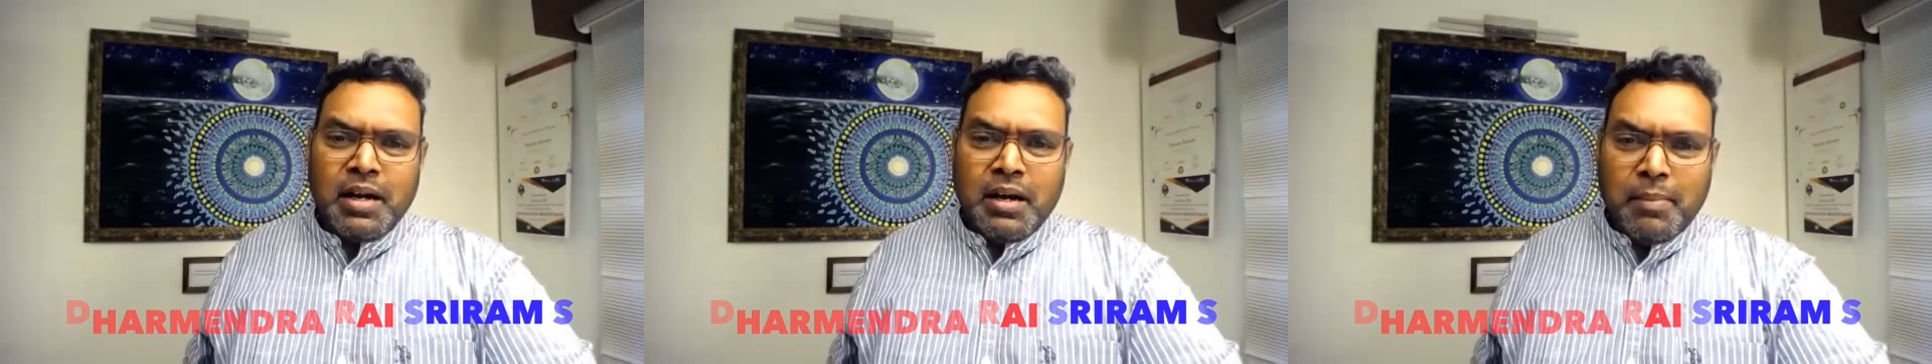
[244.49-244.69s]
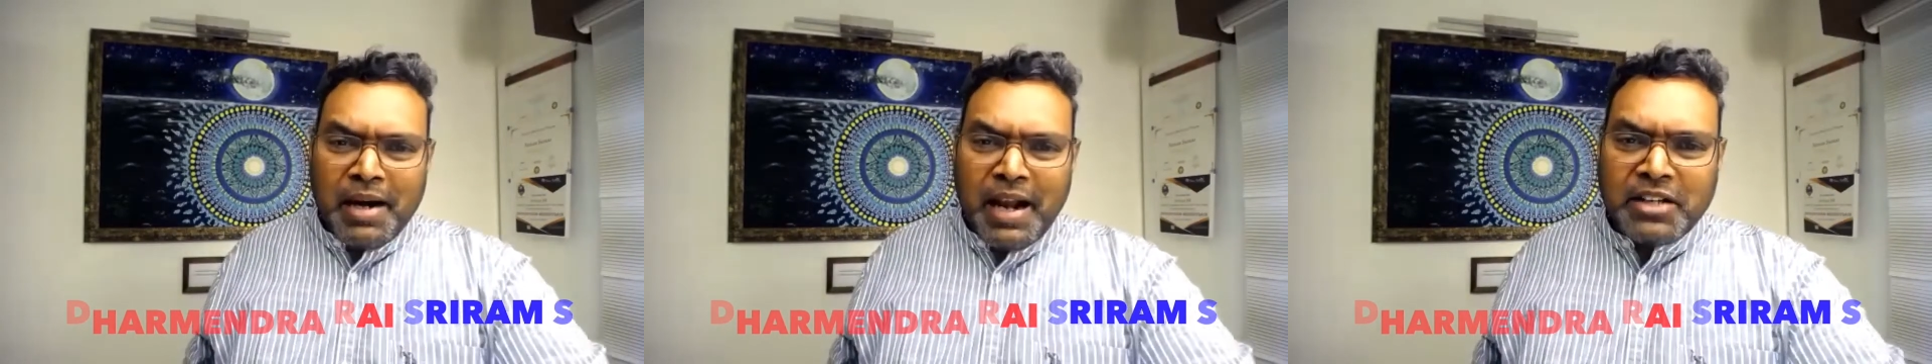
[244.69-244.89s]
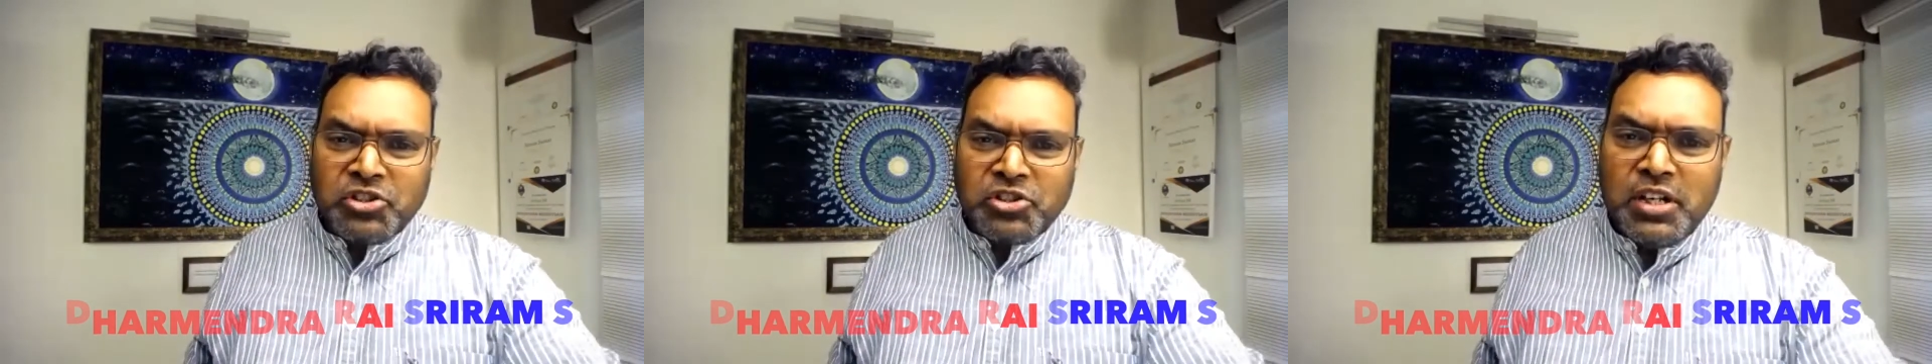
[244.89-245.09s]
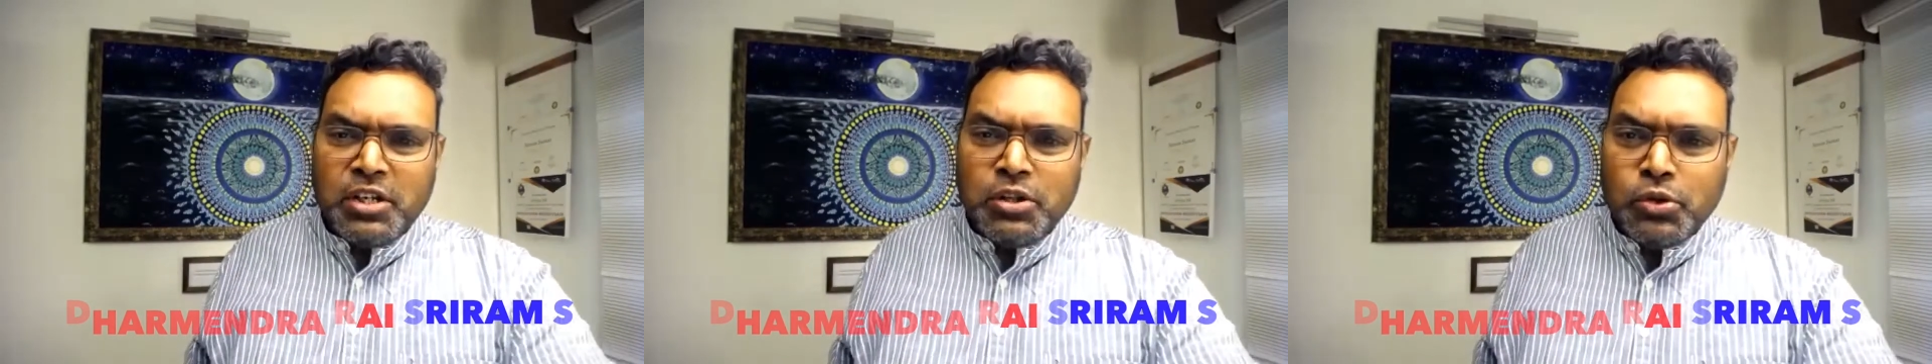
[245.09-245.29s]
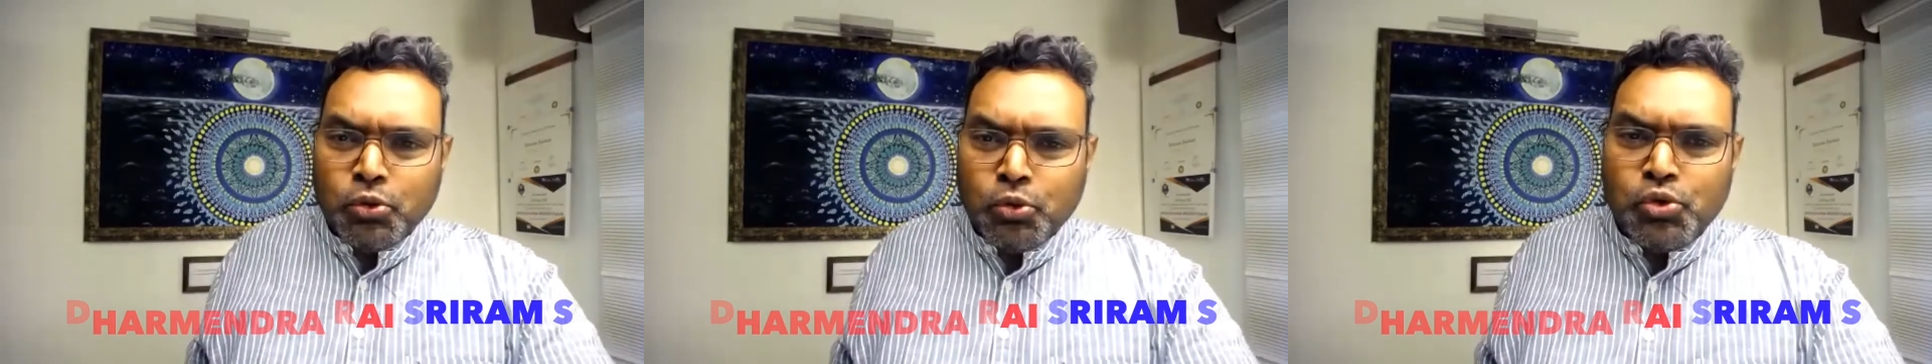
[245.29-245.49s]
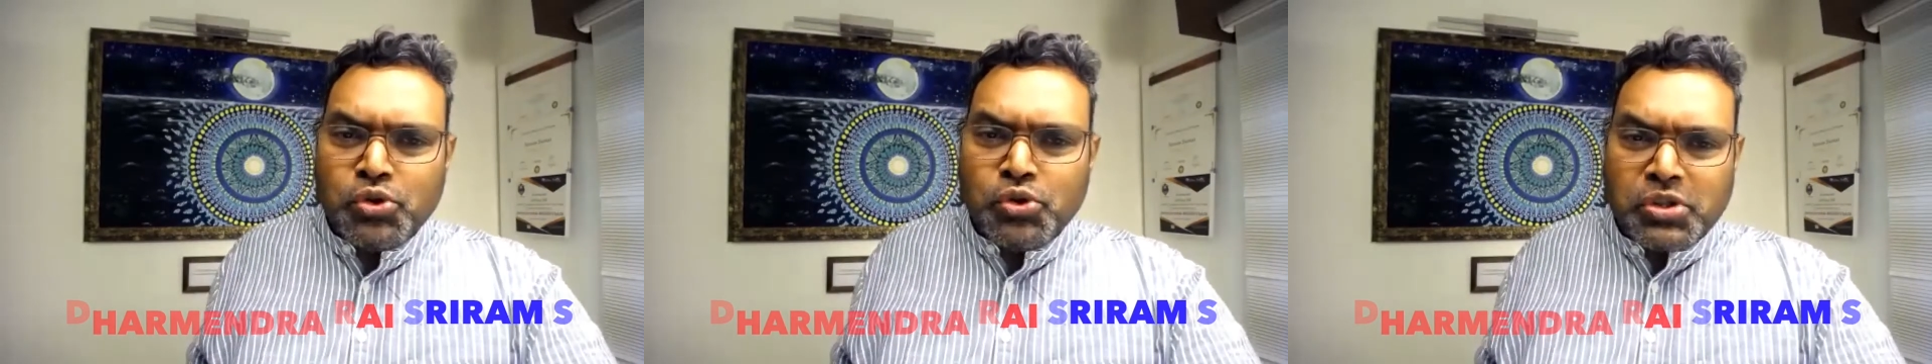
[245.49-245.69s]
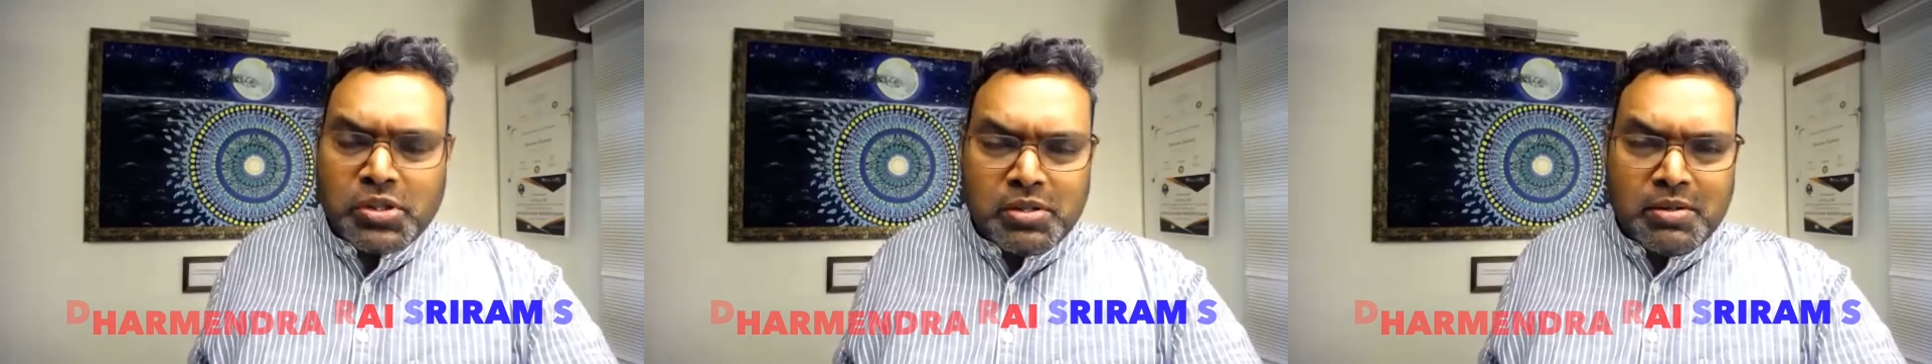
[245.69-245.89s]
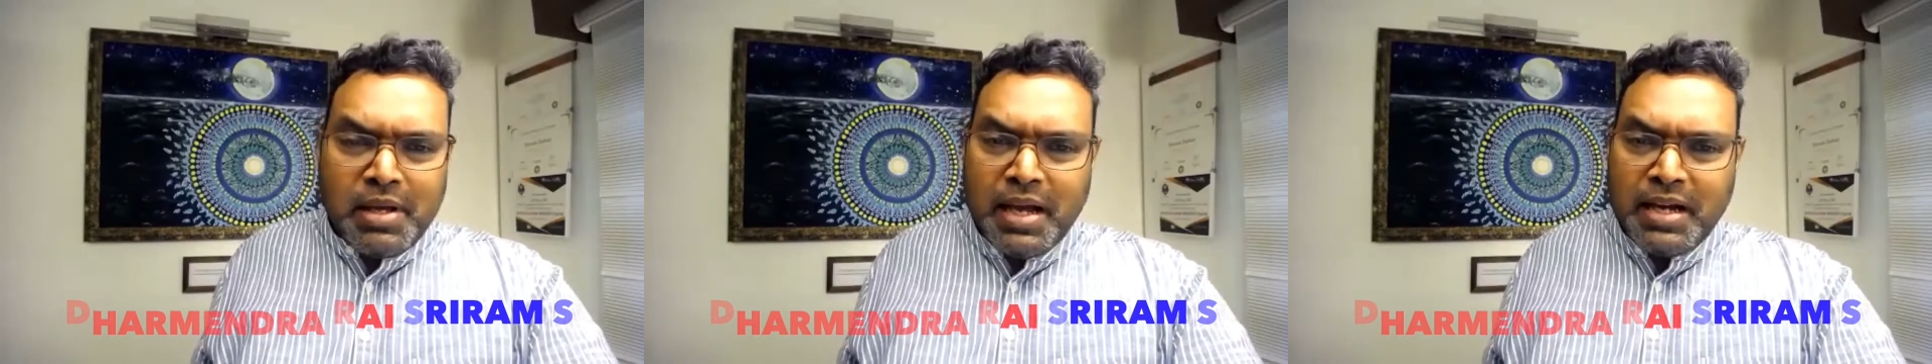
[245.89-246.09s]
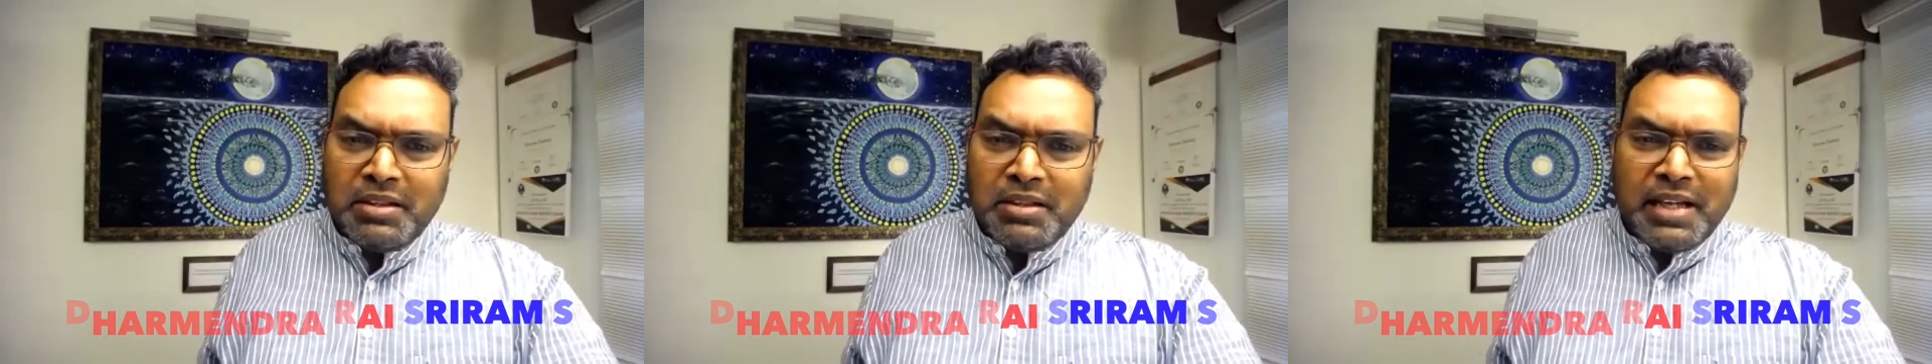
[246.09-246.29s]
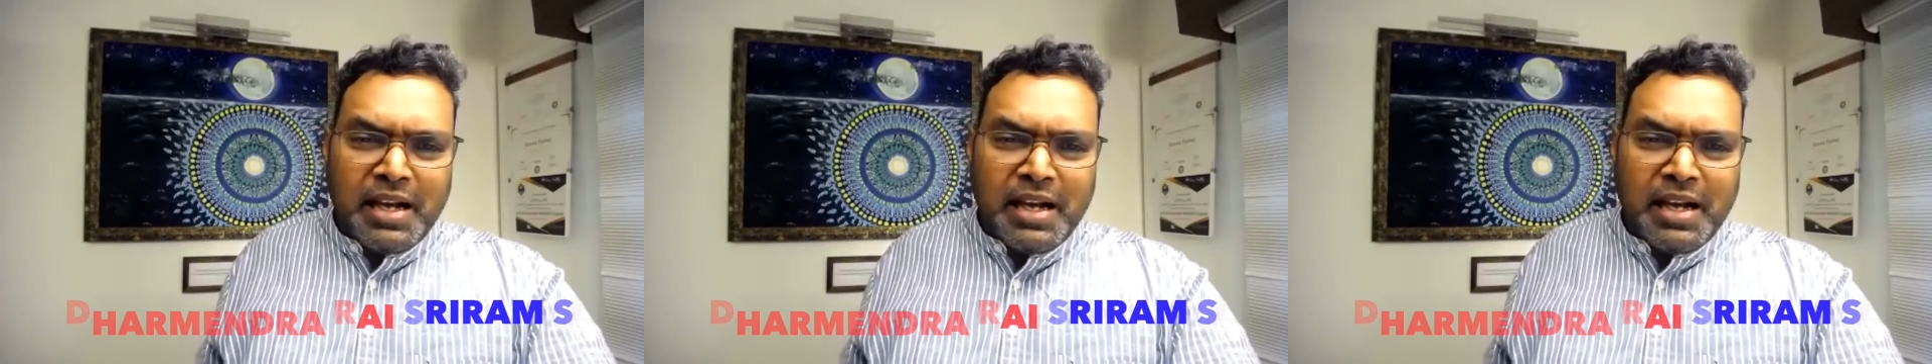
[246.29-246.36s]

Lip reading: actually use anything.